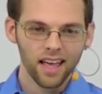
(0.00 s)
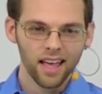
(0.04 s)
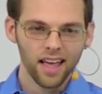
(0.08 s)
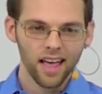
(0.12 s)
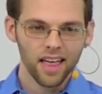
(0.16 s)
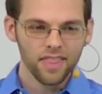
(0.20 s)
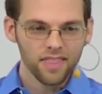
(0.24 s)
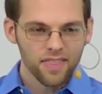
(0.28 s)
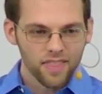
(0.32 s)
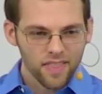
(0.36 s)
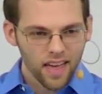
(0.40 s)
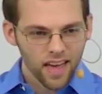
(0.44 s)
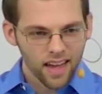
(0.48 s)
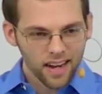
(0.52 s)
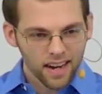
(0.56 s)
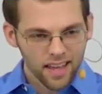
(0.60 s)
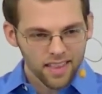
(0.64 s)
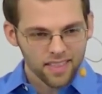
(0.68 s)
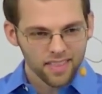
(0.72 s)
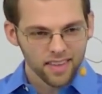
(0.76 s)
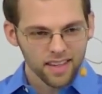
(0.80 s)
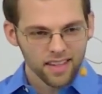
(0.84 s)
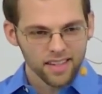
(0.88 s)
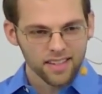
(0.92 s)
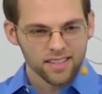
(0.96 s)
And then I
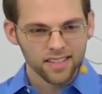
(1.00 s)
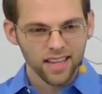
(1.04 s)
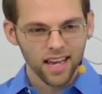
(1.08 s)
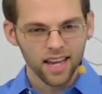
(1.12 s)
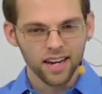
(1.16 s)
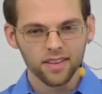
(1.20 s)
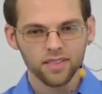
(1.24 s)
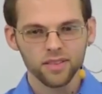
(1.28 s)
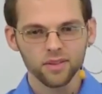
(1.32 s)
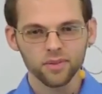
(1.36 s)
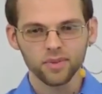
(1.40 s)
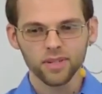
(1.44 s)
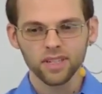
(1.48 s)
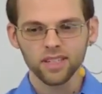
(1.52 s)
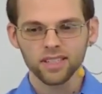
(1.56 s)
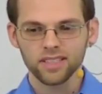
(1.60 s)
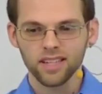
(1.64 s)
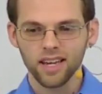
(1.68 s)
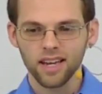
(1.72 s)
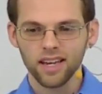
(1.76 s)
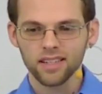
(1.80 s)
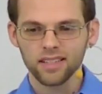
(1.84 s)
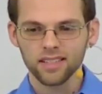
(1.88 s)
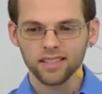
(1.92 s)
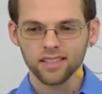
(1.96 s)
think is kind of the real
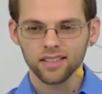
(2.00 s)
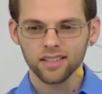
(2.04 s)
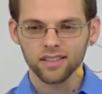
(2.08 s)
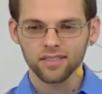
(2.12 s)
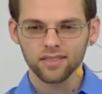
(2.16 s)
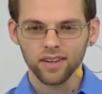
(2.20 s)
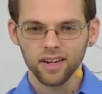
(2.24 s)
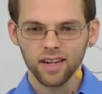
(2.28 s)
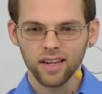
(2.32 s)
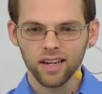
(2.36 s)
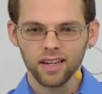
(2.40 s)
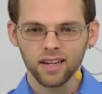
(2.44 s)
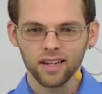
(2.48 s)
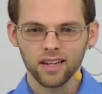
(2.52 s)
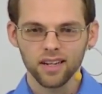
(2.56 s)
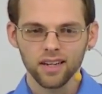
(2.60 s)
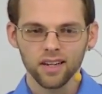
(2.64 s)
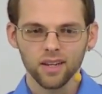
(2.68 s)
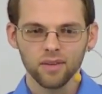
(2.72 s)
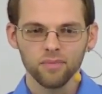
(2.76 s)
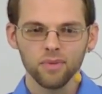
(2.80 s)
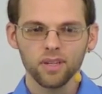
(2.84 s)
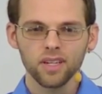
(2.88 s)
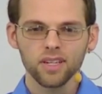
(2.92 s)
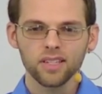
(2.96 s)
test, right?
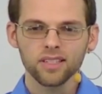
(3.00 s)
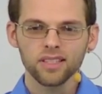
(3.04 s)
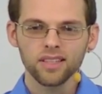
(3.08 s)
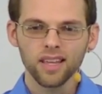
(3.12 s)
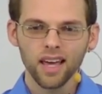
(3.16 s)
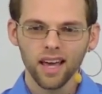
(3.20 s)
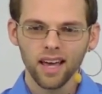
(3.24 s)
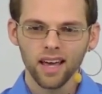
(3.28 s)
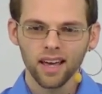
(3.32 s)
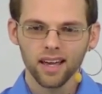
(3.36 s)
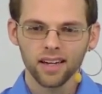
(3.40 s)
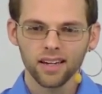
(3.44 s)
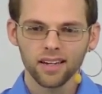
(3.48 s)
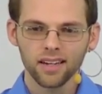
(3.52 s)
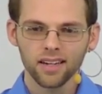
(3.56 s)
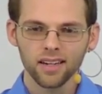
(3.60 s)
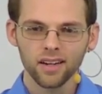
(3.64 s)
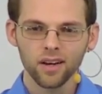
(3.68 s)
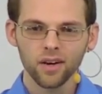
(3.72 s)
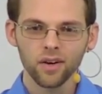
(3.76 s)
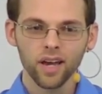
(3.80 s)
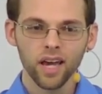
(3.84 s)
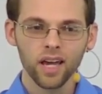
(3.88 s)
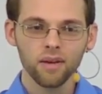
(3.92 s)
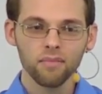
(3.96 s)
Because then,
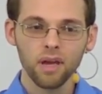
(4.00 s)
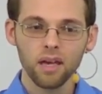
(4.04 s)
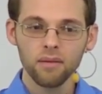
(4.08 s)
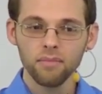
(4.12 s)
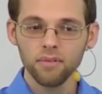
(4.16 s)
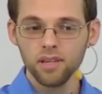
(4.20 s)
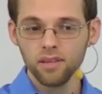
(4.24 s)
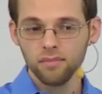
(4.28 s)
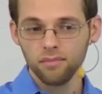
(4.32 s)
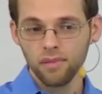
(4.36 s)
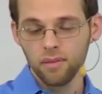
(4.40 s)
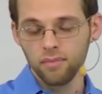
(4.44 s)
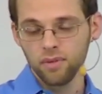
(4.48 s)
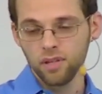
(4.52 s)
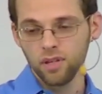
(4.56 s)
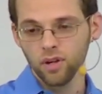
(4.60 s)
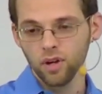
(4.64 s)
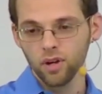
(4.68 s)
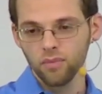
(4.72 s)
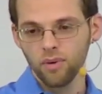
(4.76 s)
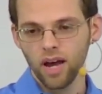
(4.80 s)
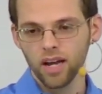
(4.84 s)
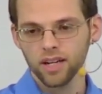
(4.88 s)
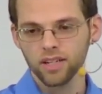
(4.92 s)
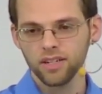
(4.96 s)
okay, maybe, maybe you
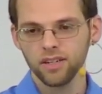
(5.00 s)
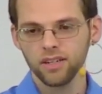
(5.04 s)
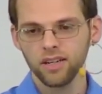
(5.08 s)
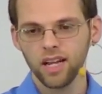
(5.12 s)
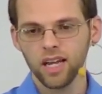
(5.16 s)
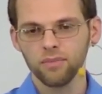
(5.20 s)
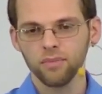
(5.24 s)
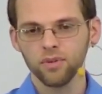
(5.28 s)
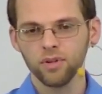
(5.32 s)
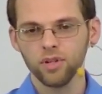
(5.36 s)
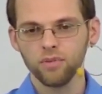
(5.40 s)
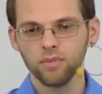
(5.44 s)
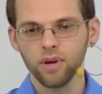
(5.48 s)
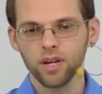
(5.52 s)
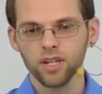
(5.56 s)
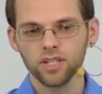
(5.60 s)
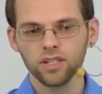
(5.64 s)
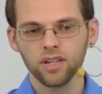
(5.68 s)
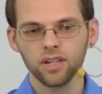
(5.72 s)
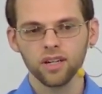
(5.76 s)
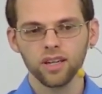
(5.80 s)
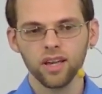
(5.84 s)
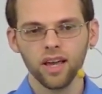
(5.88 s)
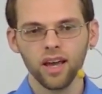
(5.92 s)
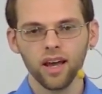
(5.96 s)
go back to your neighbor and you
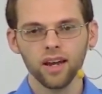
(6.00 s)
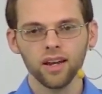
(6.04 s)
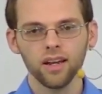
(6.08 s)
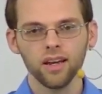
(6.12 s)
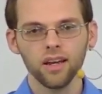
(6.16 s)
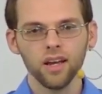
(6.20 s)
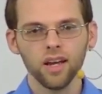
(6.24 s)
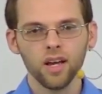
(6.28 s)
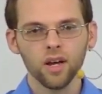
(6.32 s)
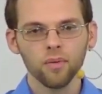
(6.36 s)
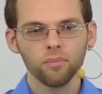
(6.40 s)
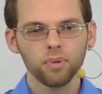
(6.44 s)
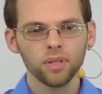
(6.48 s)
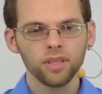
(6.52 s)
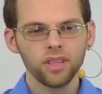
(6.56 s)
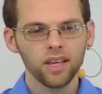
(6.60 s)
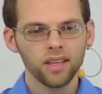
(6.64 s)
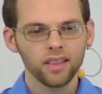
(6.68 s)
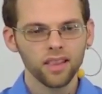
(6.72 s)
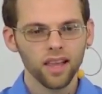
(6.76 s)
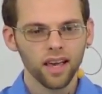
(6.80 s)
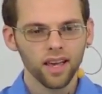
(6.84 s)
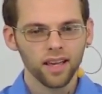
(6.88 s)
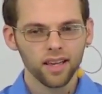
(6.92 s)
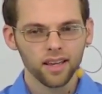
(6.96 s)
mention it again. But
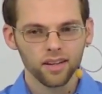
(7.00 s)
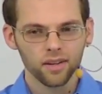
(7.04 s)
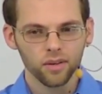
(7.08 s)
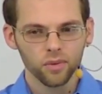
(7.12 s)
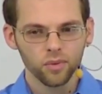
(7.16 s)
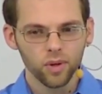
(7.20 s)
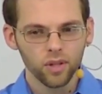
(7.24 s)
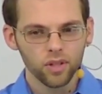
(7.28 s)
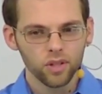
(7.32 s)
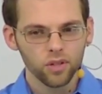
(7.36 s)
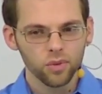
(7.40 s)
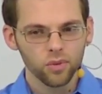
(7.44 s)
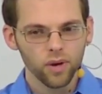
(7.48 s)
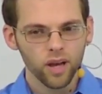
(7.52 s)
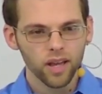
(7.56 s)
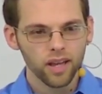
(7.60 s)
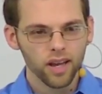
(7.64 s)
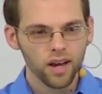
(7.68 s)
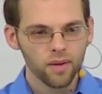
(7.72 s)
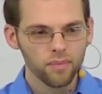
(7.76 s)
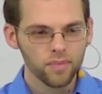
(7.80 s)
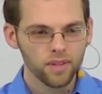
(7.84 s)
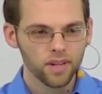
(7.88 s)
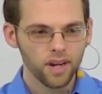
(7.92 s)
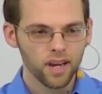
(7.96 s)
then, like, when you wake
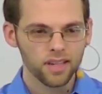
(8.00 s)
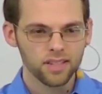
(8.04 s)
up the